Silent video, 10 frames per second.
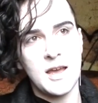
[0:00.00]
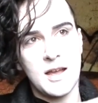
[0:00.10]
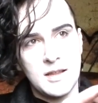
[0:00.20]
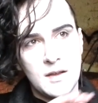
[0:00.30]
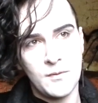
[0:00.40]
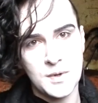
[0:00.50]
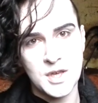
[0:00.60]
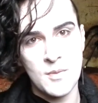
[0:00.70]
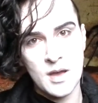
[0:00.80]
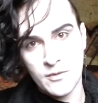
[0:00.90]
and the influence
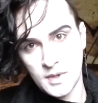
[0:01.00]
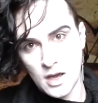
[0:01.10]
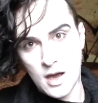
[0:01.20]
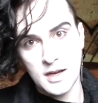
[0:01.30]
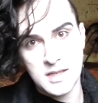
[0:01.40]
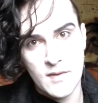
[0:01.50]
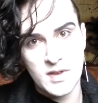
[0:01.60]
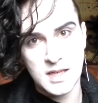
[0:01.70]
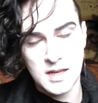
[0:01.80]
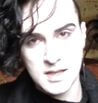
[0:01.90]
going back from the early
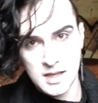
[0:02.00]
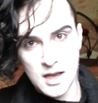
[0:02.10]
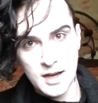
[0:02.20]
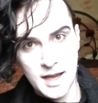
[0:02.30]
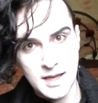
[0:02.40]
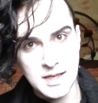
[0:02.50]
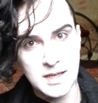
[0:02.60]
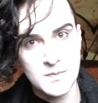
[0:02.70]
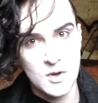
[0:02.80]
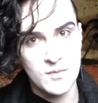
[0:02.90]
70s and the early
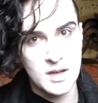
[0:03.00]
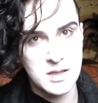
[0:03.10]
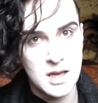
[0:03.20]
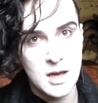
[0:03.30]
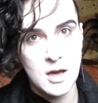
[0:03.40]
80s movements.